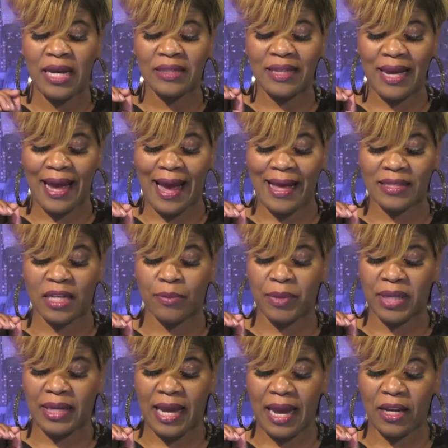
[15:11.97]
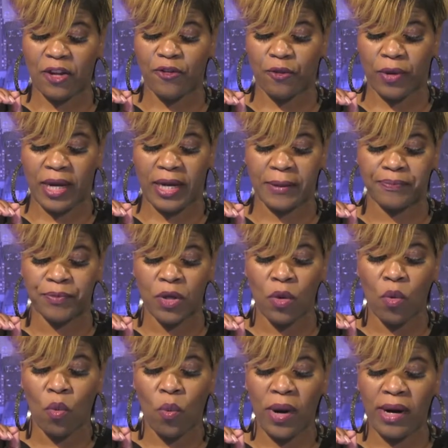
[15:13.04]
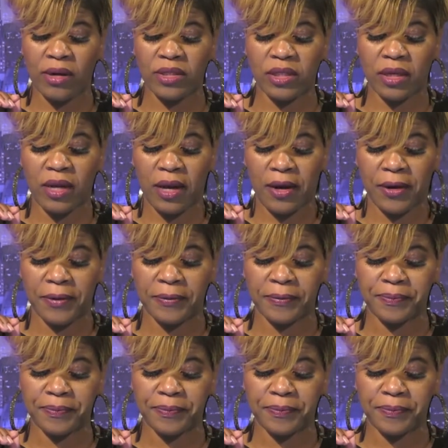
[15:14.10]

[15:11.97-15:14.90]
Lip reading: to ask a mechanic friend where to go.